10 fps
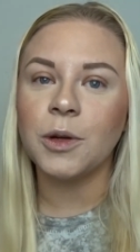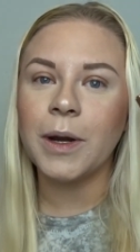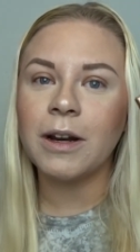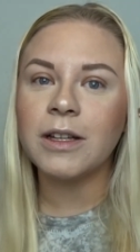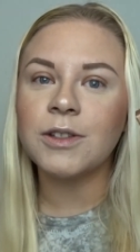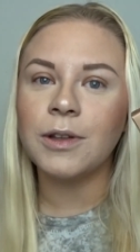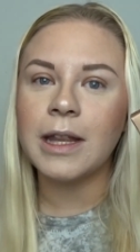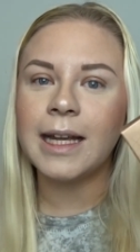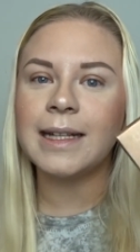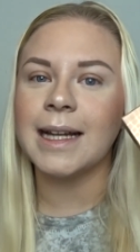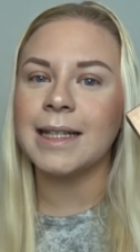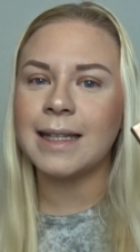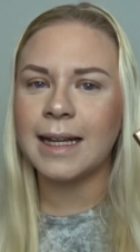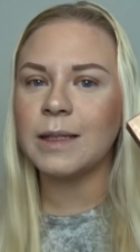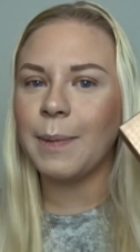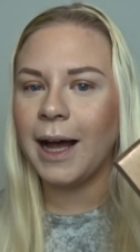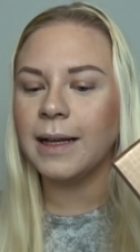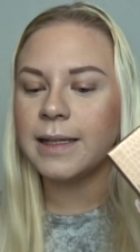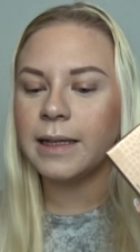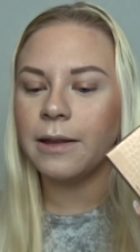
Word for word: So when I saw that these had £6